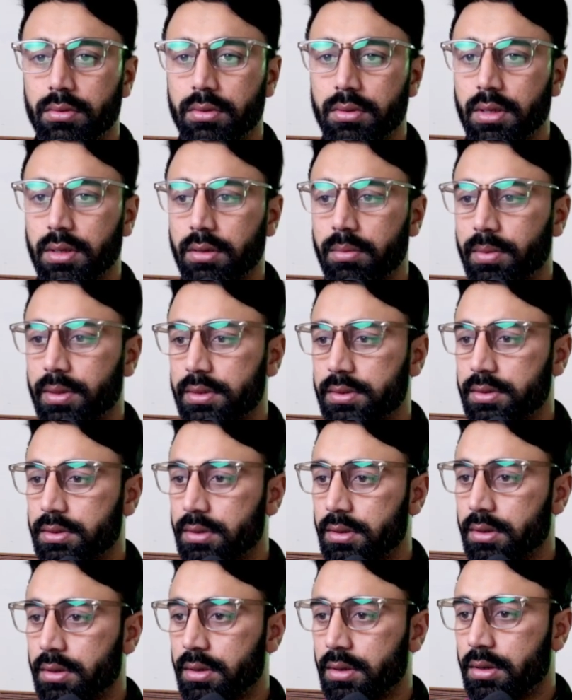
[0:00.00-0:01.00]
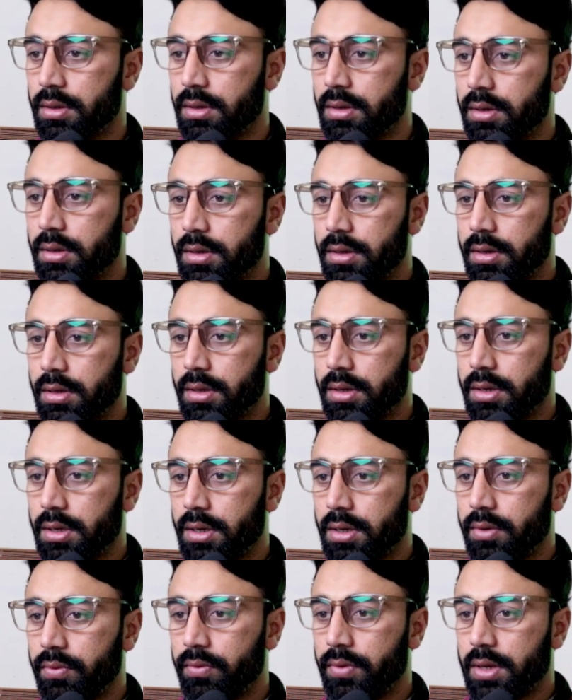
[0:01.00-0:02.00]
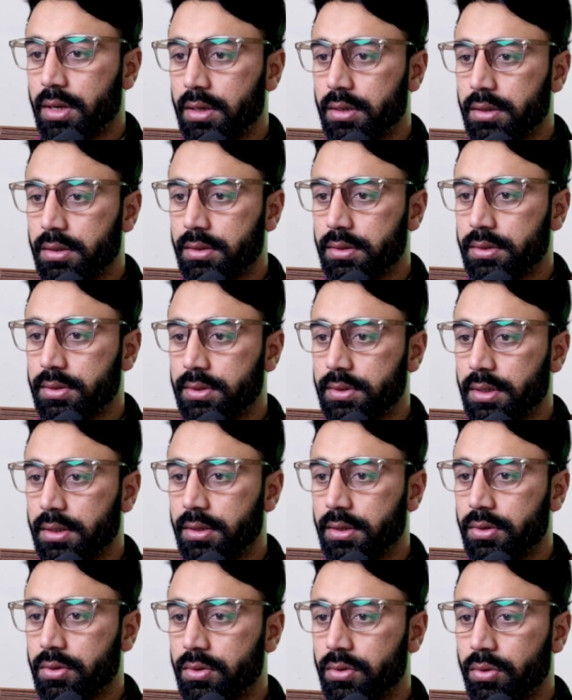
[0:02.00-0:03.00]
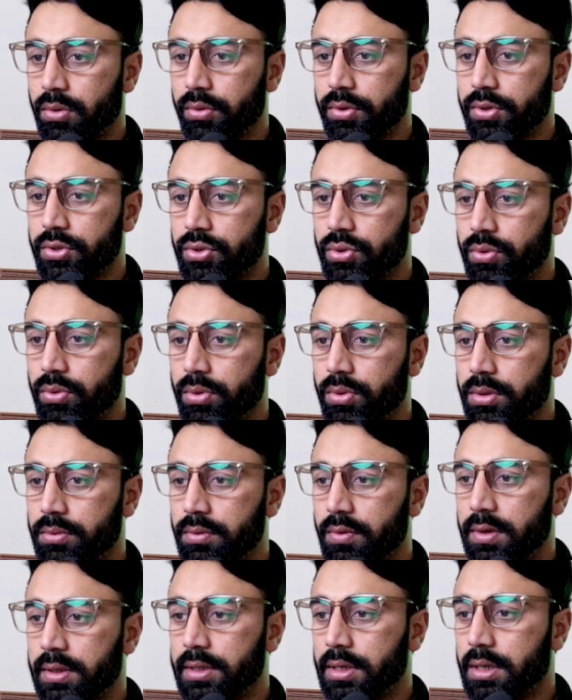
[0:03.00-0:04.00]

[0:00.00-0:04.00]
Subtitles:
means we can set it no issue. We will deal